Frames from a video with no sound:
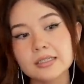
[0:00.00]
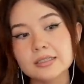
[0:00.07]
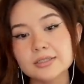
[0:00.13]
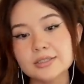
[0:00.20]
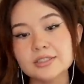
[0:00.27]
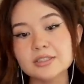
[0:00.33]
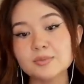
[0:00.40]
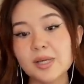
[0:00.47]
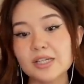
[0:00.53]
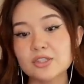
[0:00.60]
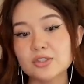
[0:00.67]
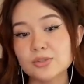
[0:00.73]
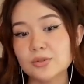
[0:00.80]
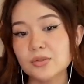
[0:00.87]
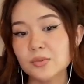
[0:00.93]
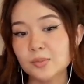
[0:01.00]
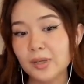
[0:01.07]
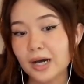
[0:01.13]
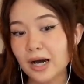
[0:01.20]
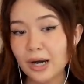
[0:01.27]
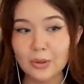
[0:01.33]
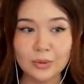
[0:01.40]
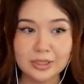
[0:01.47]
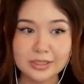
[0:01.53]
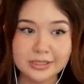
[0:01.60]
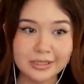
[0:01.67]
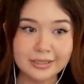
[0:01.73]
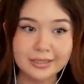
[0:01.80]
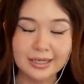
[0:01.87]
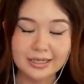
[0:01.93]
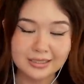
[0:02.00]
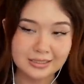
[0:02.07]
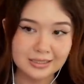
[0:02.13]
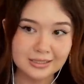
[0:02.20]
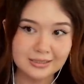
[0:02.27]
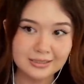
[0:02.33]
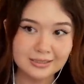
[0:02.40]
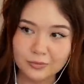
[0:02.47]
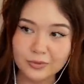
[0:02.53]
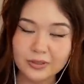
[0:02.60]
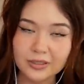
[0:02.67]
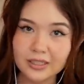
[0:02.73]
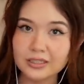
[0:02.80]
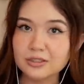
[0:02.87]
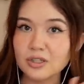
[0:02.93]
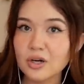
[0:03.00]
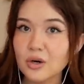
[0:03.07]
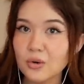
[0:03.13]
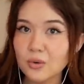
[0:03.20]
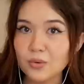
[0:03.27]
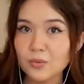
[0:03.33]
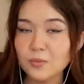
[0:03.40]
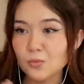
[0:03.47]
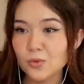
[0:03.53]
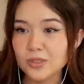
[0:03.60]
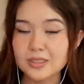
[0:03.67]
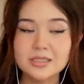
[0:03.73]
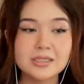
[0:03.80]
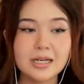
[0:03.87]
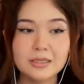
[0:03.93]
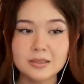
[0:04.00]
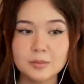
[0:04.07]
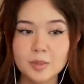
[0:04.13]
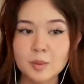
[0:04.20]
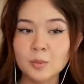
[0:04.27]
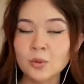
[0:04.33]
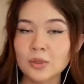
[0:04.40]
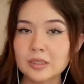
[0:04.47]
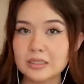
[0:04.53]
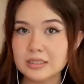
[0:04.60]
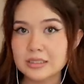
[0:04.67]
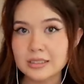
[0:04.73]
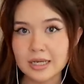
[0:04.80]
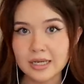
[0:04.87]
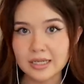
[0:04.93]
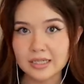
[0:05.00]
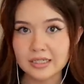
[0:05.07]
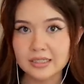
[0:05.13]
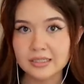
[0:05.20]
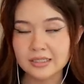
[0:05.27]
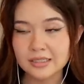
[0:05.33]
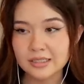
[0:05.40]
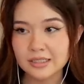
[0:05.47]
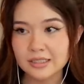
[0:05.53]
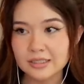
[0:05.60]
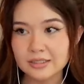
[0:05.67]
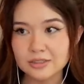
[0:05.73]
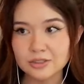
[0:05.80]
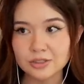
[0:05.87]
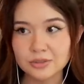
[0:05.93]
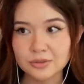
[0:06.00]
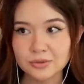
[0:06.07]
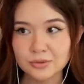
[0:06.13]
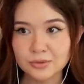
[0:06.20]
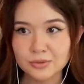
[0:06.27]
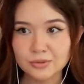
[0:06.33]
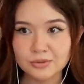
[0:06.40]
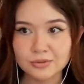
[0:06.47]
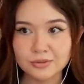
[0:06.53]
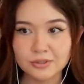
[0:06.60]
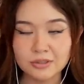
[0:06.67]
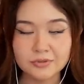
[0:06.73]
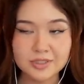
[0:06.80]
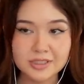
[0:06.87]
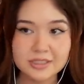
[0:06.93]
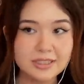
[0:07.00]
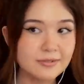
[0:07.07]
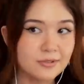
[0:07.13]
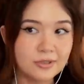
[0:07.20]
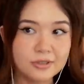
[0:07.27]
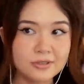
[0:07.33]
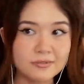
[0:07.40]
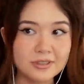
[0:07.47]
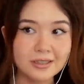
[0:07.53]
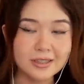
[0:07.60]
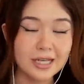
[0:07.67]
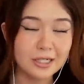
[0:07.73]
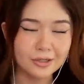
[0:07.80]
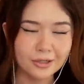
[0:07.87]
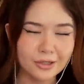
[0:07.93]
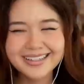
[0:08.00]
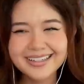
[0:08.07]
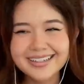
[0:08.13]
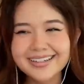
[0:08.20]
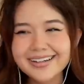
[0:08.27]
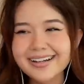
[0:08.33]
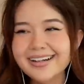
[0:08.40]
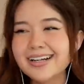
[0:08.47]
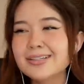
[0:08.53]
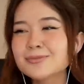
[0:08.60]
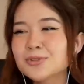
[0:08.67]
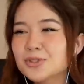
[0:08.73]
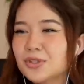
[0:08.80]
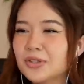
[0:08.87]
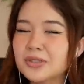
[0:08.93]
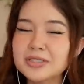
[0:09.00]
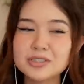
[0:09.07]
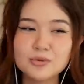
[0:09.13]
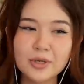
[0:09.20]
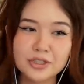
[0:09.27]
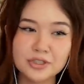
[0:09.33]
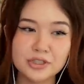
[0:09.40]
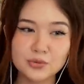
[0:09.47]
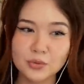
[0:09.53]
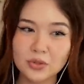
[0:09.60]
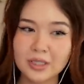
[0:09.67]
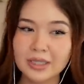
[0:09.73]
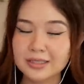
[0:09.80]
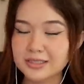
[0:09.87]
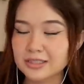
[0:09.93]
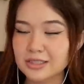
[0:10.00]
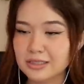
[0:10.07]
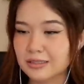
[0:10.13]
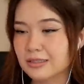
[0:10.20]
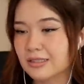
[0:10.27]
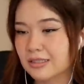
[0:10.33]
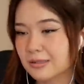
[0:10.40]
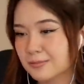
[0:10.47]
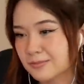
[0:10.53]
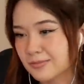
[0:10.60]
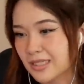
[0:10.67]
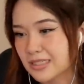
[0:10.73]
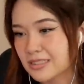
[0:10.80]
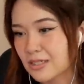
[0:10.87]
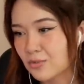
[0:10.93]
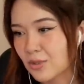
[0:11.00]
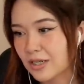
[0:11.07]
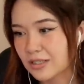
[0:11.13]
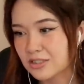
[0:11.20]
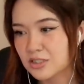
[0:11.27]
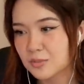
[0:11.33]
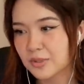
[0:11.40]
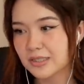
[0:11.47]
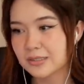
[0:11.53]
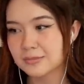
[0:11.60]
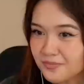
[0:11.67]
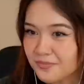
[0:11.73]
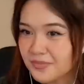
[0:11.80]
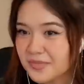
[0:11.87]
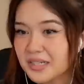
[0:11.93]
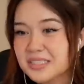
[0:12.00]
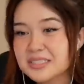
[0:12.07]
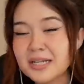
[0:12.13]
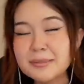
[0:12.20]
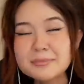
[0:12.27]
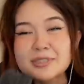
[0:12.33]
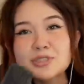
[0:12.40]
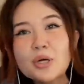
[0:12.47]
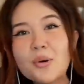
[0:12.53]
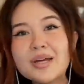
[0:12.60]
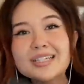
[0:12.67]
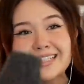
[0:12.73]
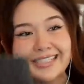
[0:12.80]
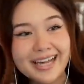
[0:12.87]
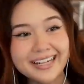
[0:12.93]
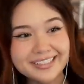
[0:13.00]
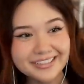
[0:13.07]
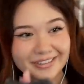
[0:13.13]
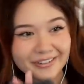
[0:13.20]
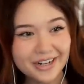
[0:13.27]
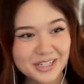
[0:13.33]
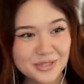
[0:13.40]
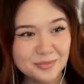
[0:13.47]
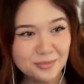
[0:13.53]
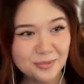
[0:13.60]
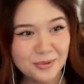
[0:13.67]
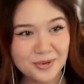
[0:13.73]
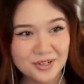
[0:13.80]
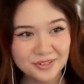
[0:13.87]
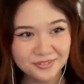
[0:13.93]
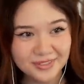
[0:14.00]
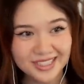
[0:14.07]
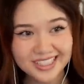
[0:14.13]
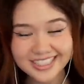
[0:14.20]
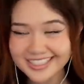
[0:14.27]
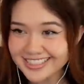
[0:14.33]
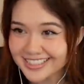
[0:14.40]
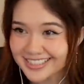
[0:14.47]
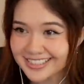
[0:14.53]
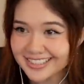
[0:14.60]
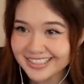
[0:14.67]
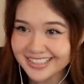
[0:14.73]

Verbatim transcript: special powers, I guess, where they know what exactly people want to say to the receiver of the letter? I'm sure all these questions will get answered um, as I watch, but guys, I'm so excited to watch more of this.